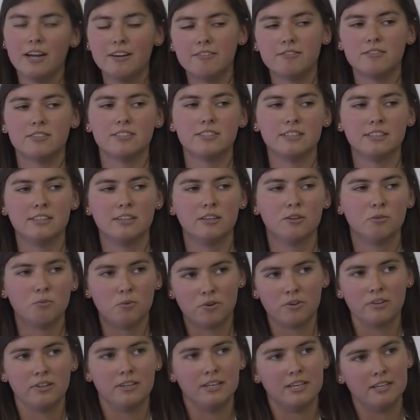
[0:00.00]
every single
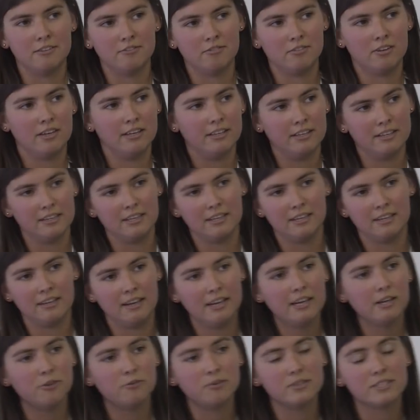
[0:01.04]
word in the
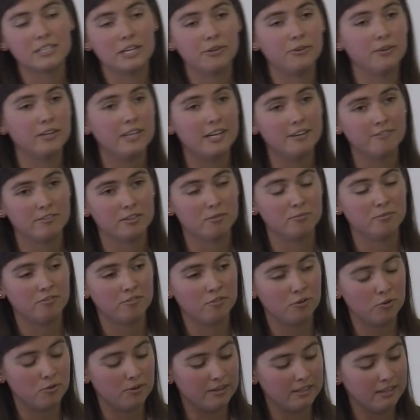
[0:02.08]
language, I will never be
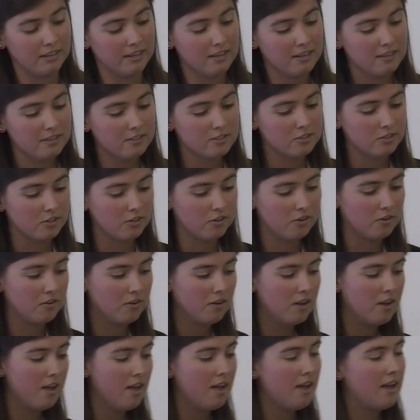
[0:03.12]
fluent. So
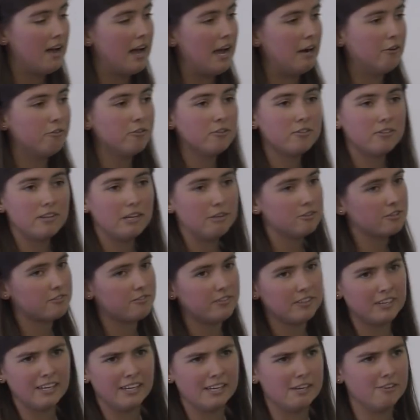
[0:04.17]
I was
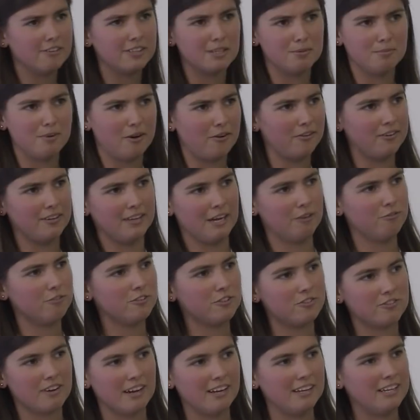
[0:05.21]
freaking out about it. I
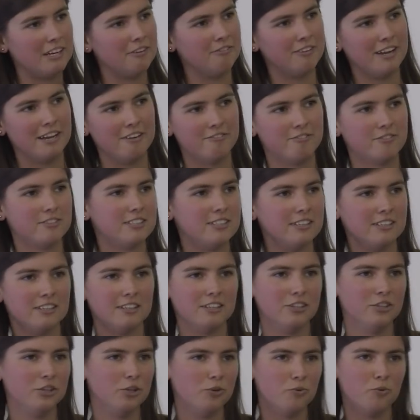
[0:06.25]
would write down every
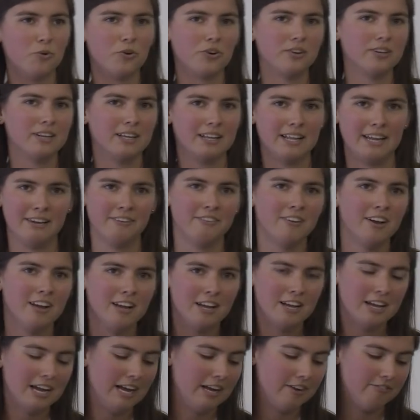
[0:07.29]
single new word that
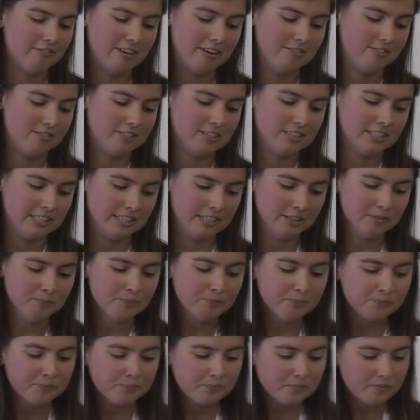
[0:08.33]
I've ever seen,
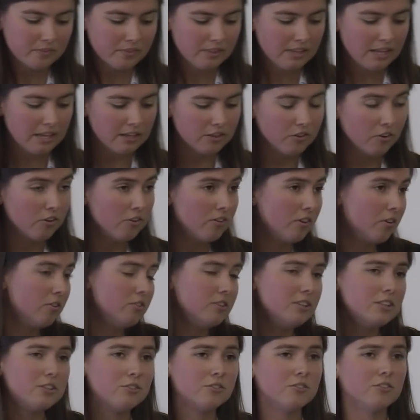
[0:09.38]

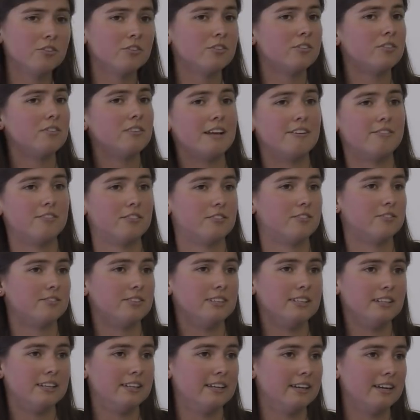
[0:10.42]
only to not ever
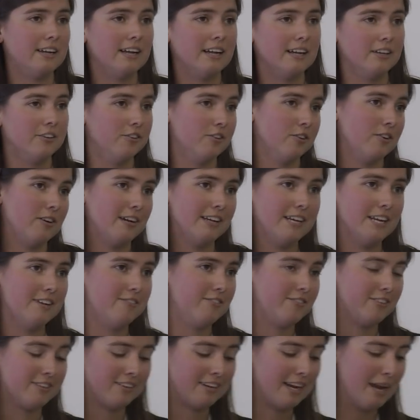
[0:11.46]
read it again, you know. I
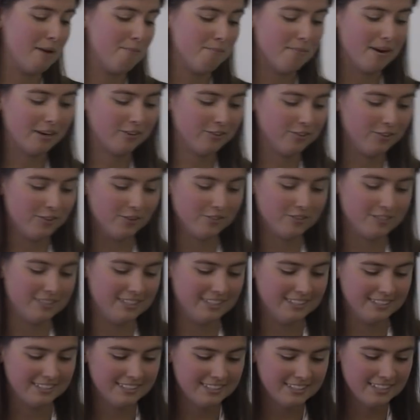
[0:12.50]
never came back to those
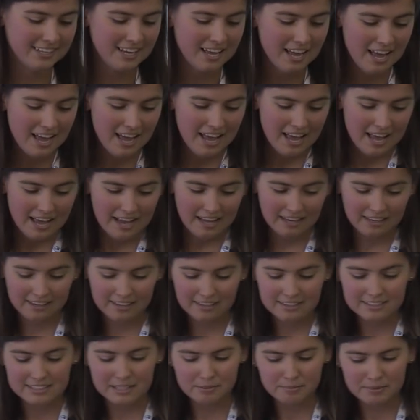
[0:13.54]
lists.
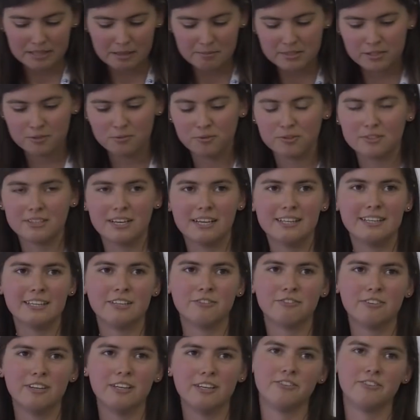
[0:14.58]
And sometimes it was
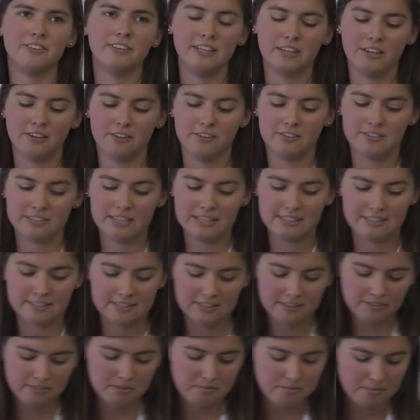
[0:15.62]
getting ridiculous. I
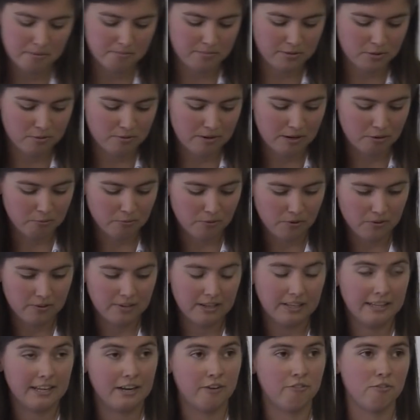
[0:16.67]
still remember one word
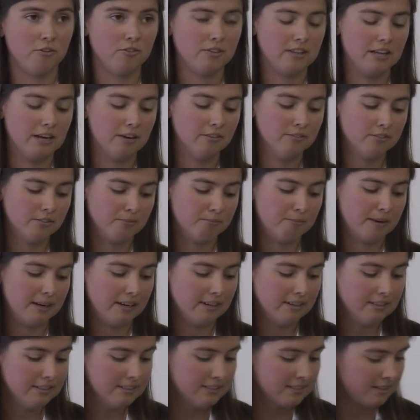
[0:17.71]
that I wrote down on my
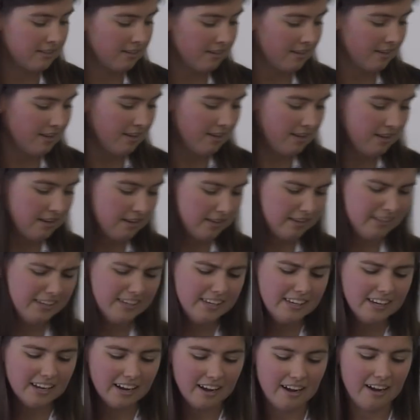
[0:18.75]
list,
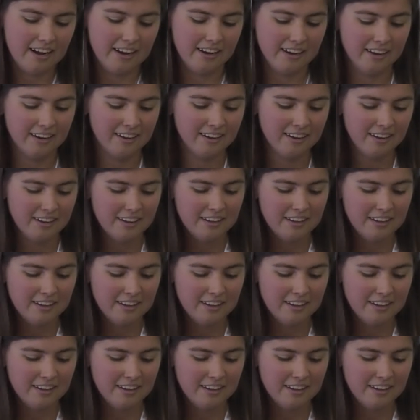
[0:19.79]
knee-high,